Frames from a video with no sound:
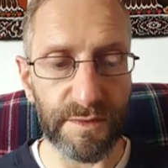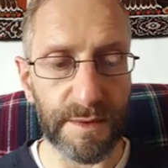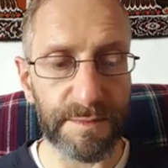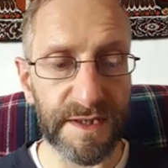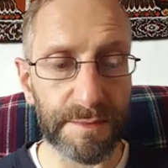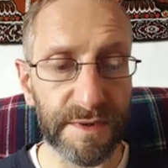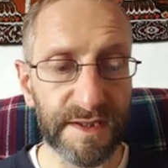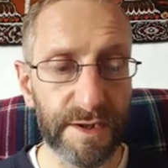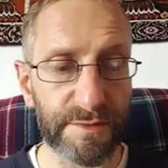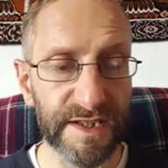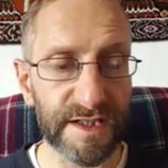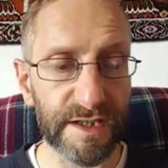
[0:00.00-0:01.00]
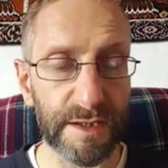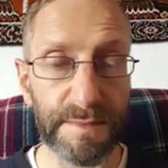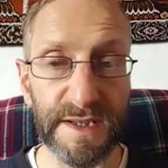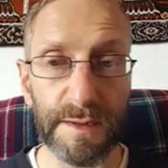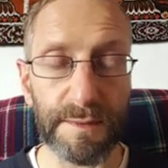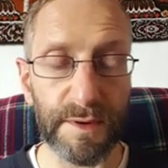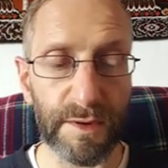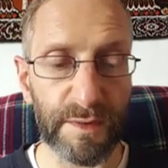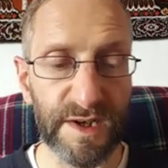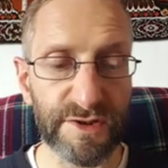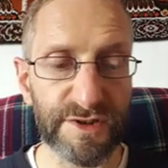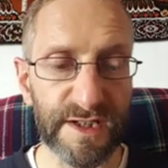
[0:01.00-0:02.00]
where people are regular people,
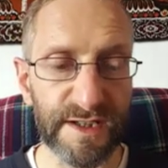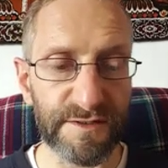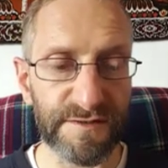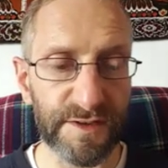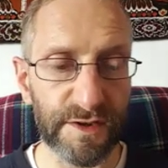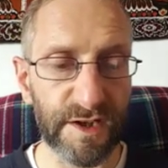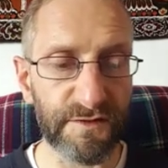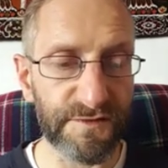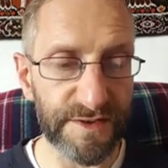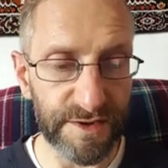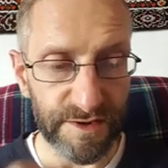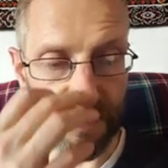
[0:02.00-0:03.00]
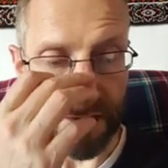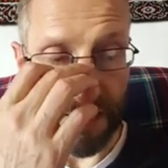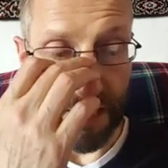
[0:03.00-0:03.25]
where she can feel confident.